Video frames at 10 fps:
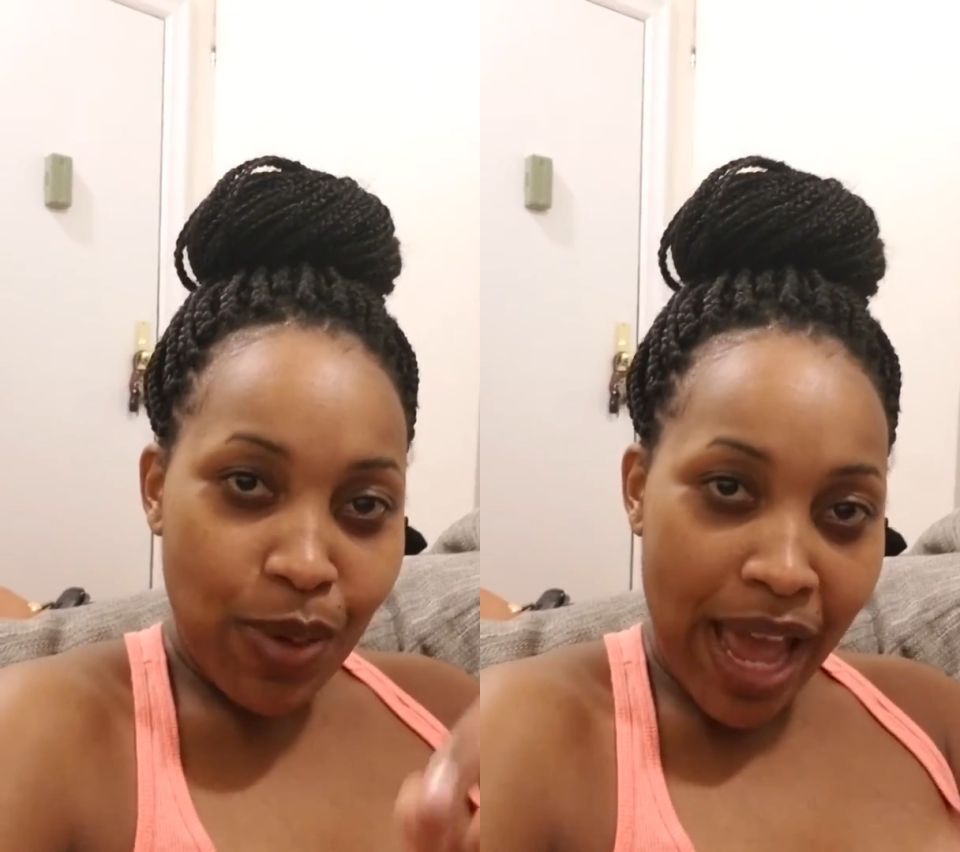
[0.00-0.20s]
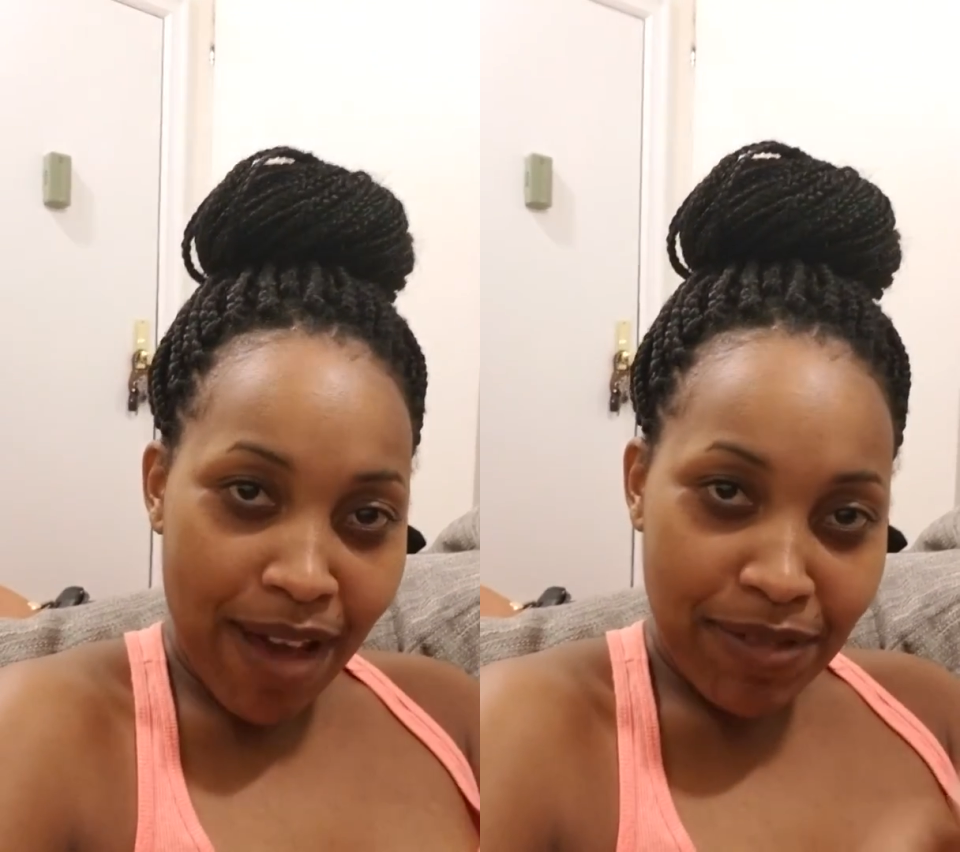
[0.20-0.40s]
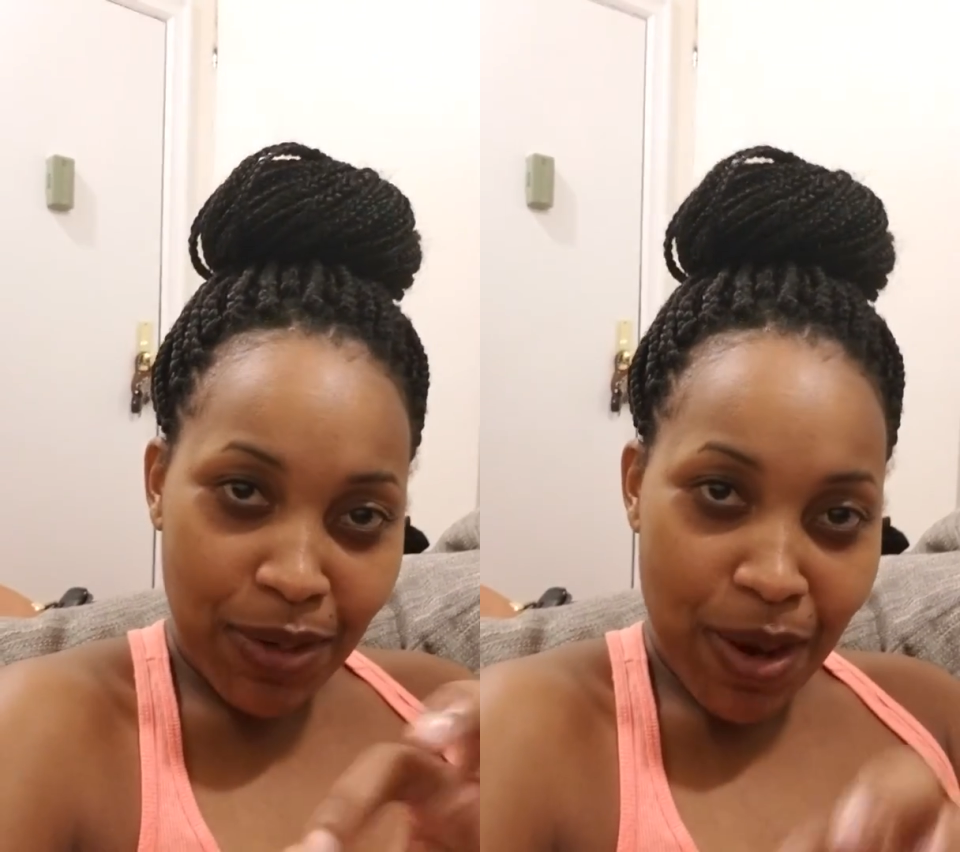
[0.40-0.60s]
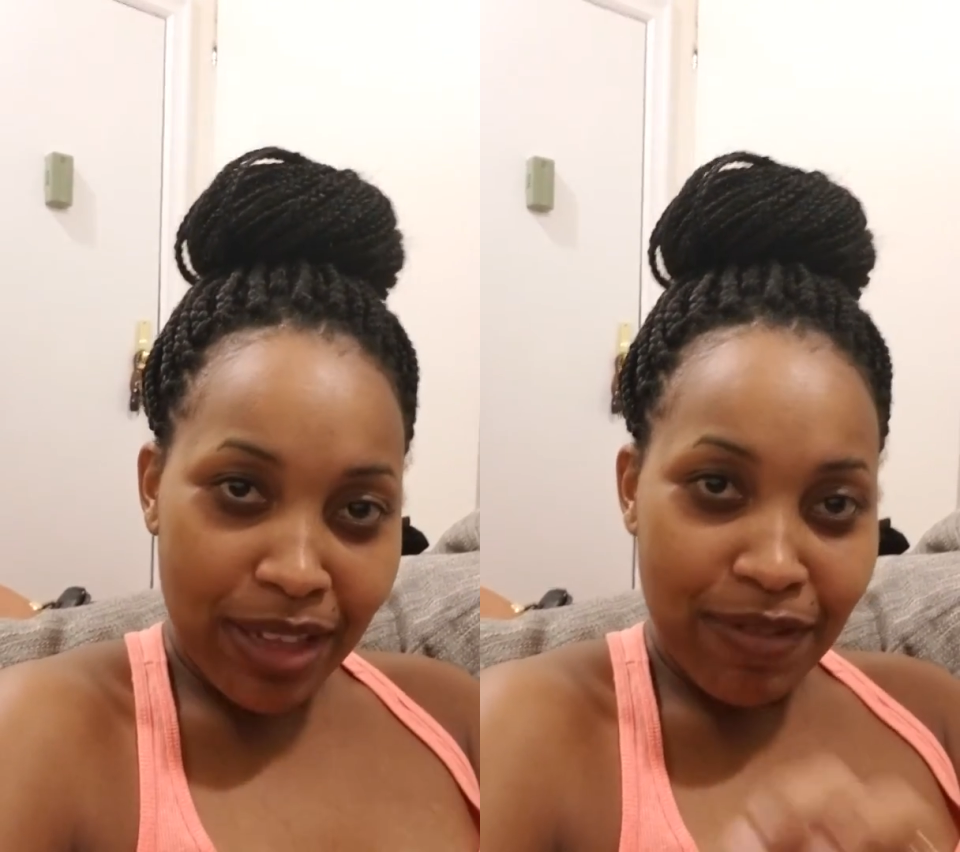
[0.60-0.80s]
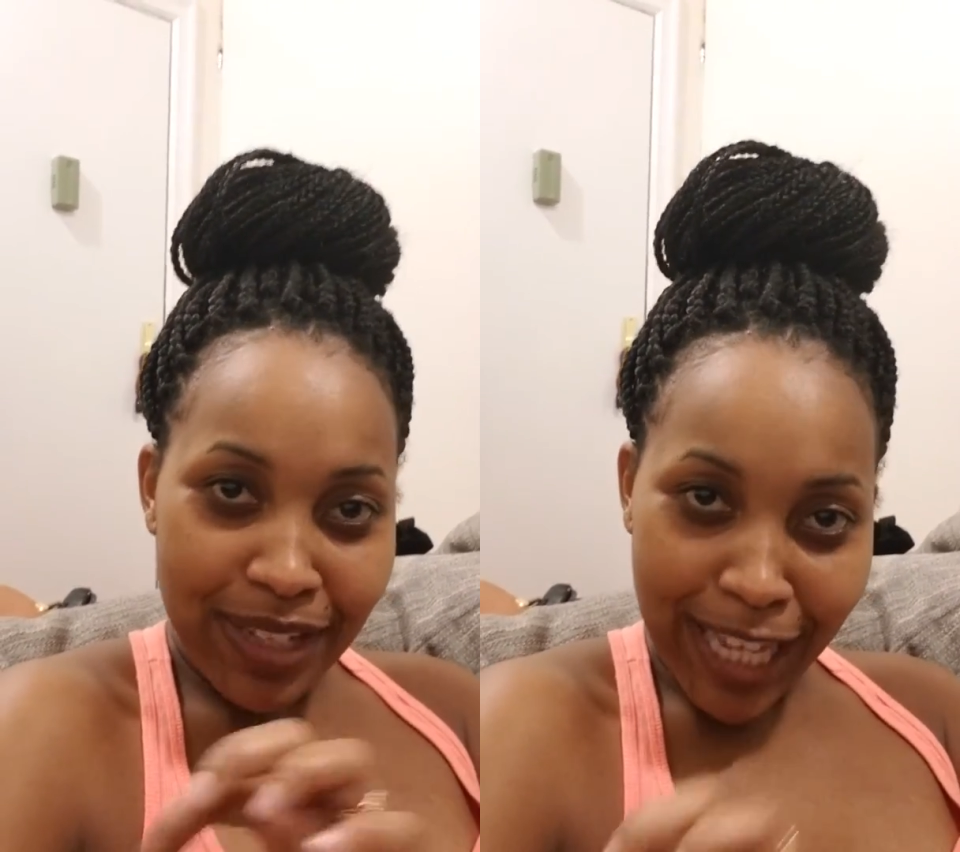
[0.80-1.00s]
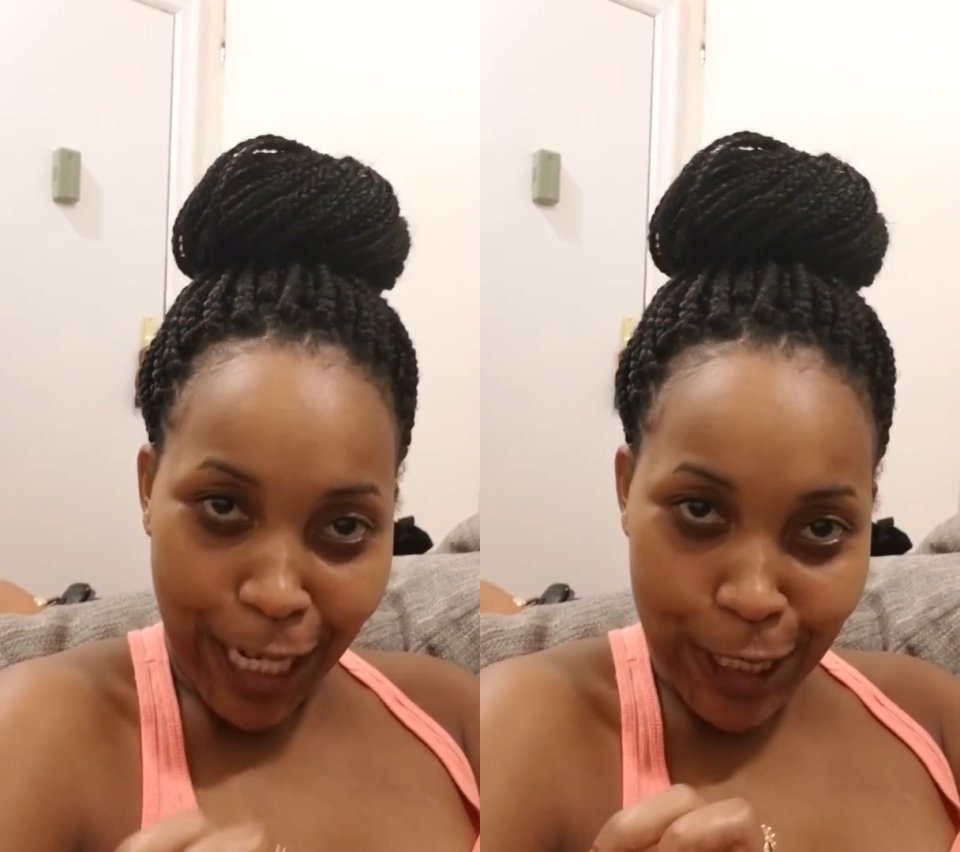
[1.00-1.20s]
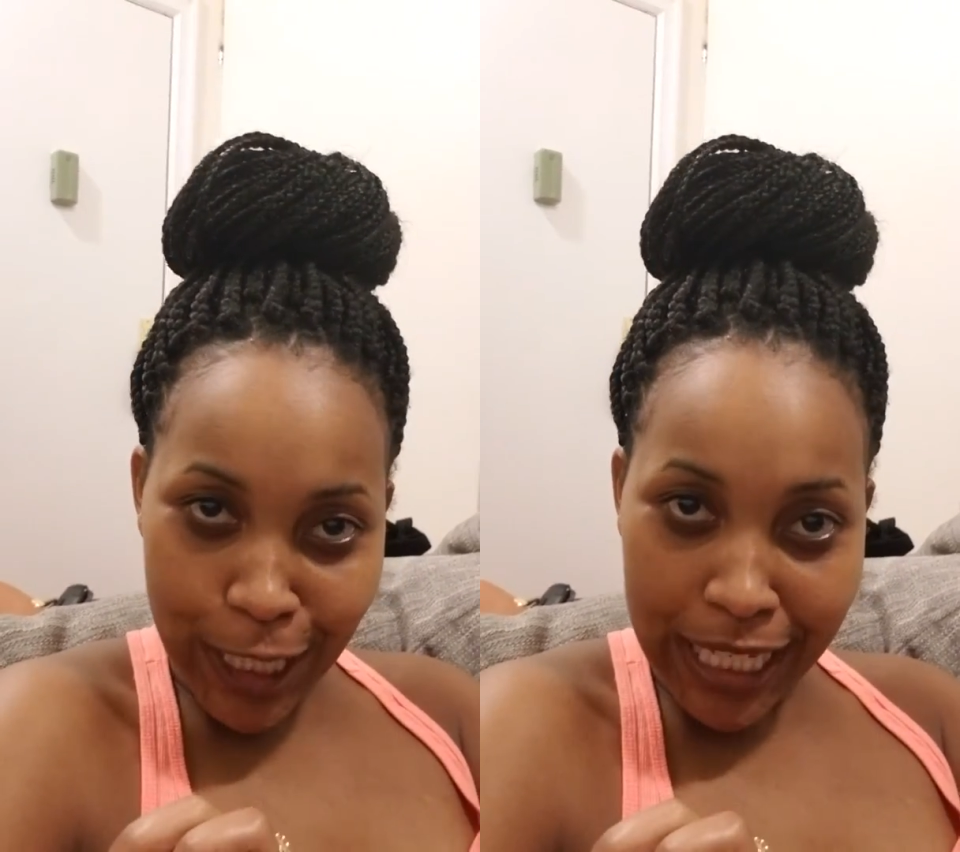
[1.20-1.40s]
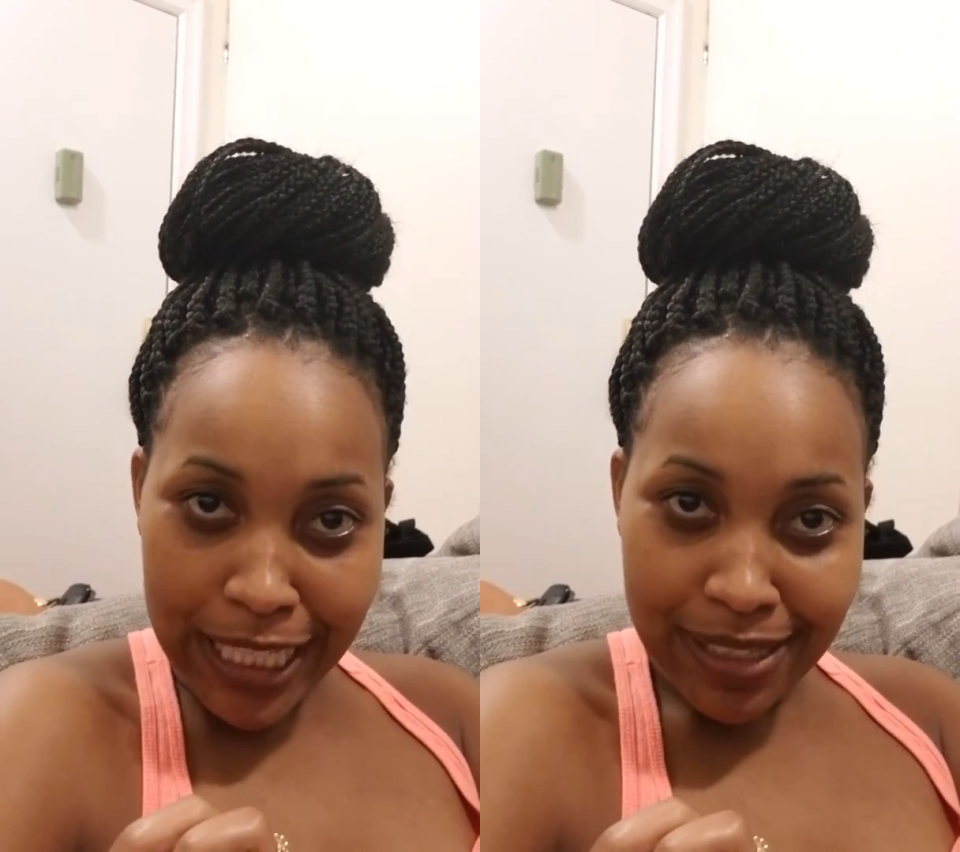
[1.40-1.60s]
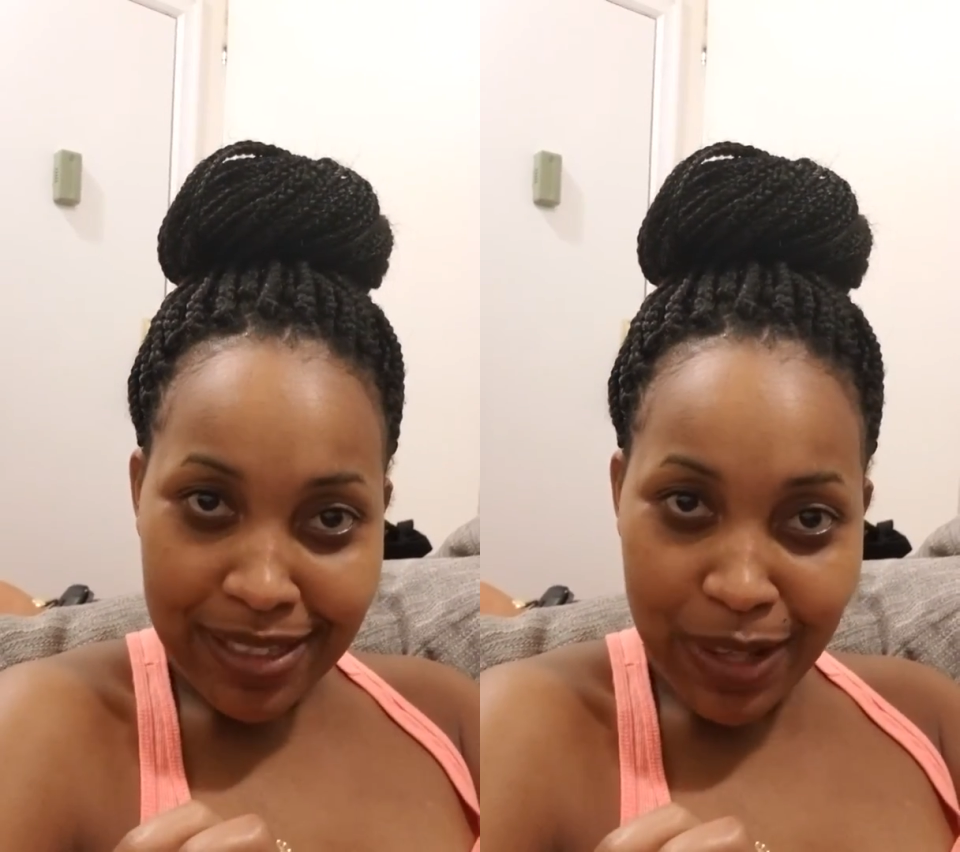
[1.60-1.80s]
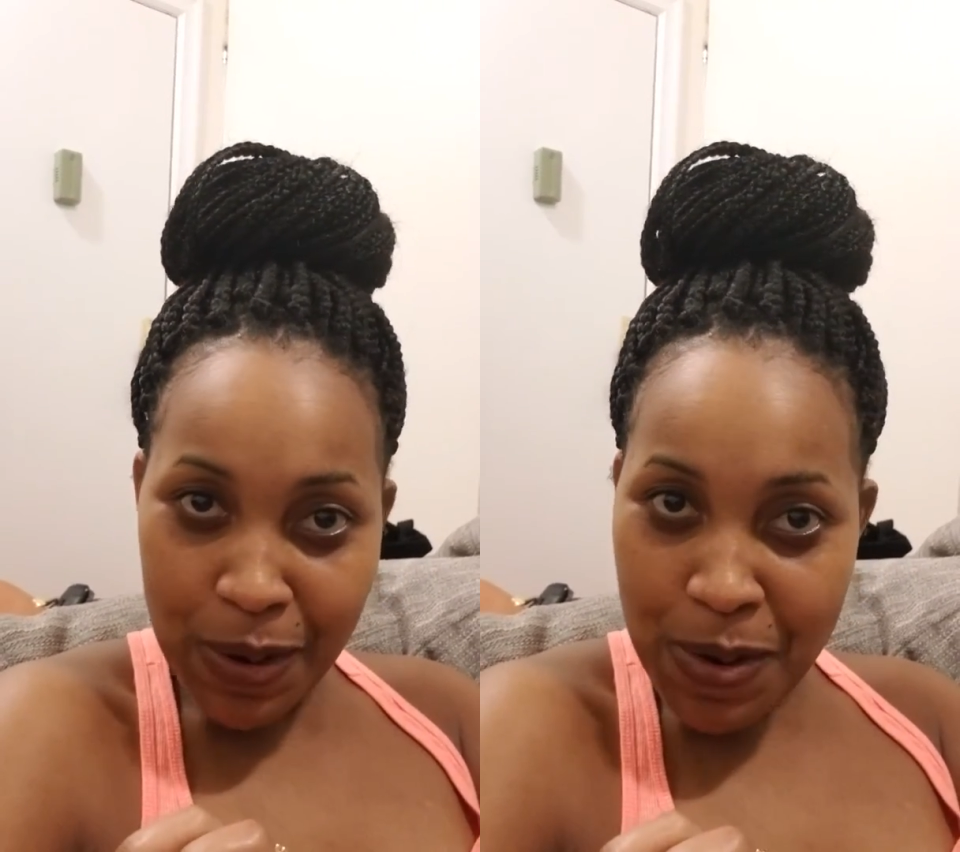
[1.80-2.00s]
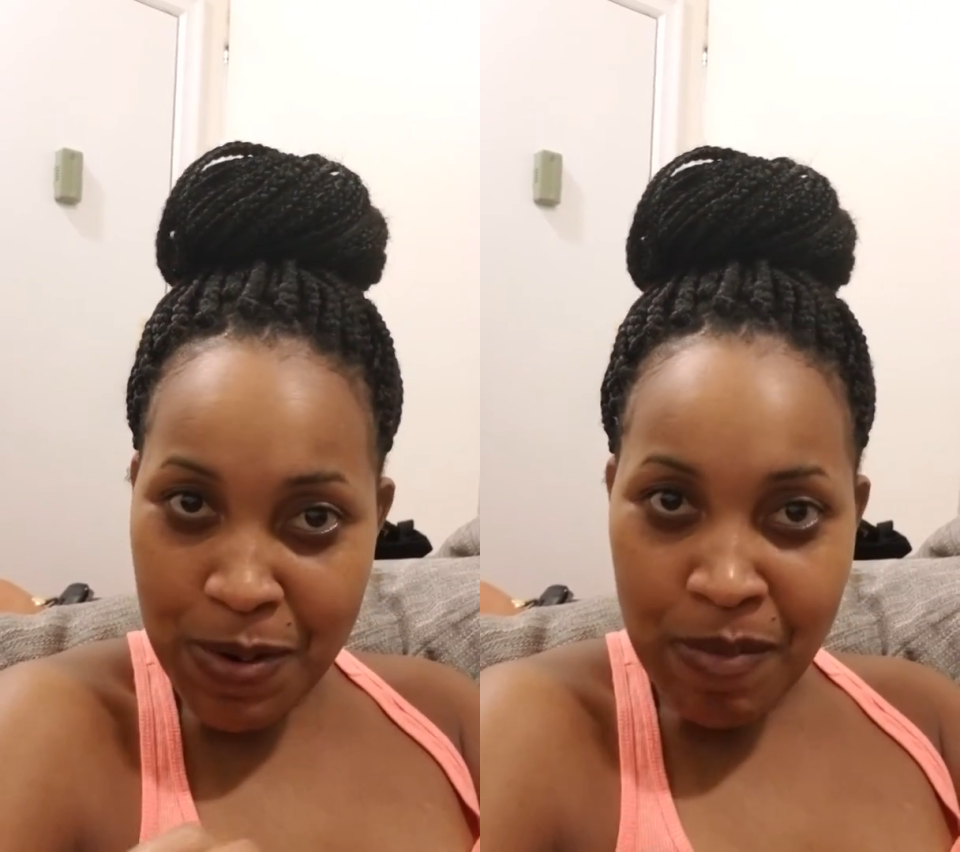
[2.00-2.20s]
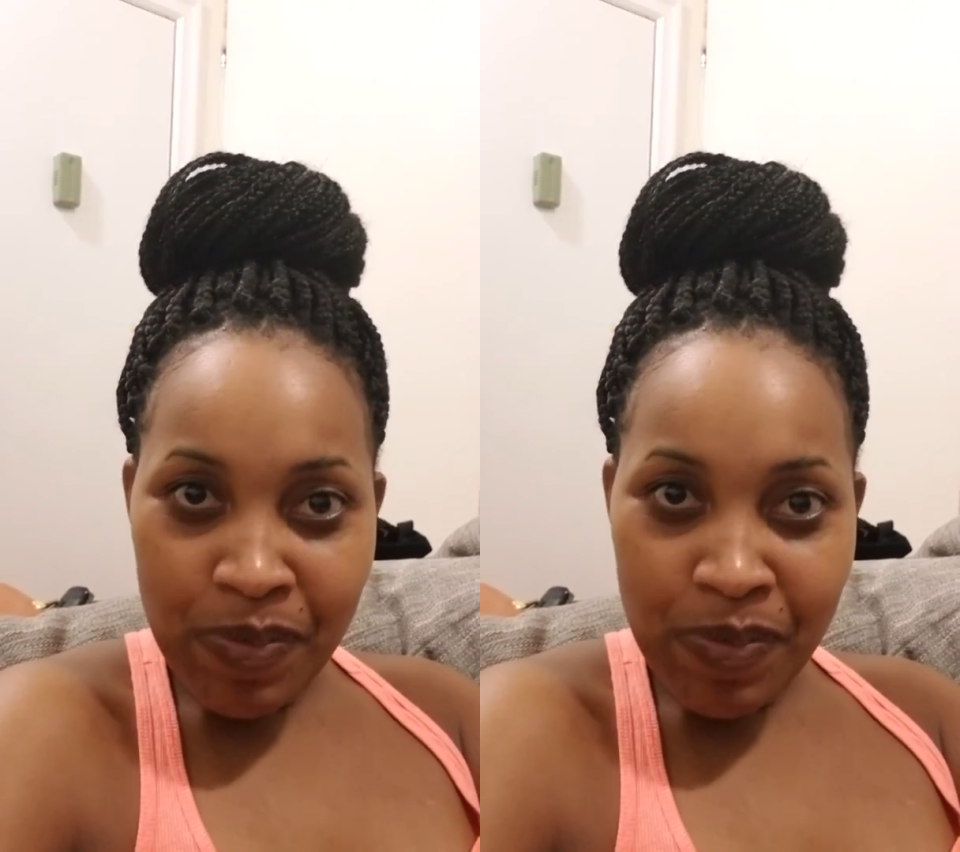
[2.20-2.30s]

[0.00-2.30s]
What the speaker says: have the qualifications. So,